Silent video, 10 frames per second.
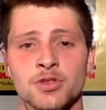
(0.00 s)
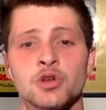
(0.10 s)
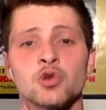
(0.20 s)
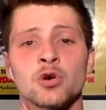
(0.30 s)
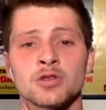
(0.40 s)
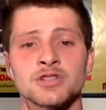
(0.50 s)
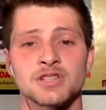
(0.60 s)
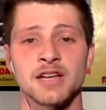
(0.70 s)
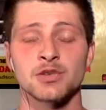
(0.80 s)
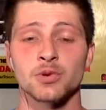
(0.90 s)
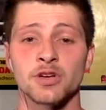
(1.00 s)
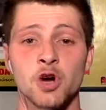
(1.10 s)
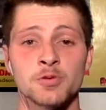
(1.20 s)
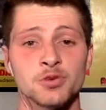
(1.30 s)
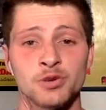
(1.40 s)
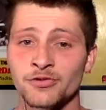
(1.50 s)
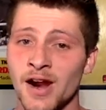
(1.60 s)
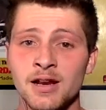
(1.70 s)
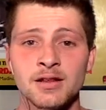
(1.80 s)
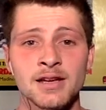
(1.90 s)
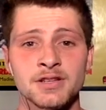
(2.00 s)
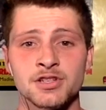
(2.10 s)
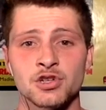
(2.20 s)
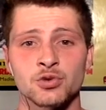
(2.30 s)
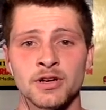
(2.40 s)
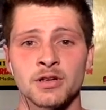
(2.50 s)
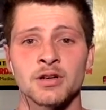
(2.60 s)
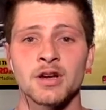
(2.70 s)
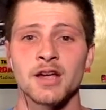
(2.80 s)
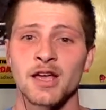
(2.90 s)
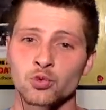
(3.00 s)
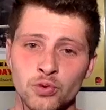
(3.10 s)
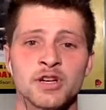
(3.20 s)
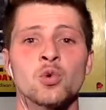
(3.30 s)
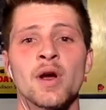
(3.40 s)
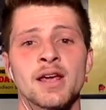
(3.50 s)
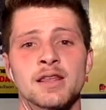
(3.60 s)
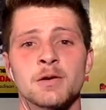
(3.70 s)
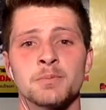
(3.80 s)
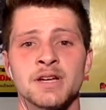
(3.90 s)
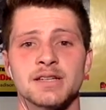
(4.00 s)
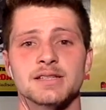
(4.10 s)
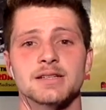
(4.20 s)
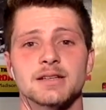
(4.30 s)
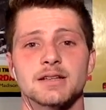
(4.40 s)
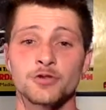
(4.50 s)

with the New Orleans Saints where he hopes to revitalize his career and reawaken the beast.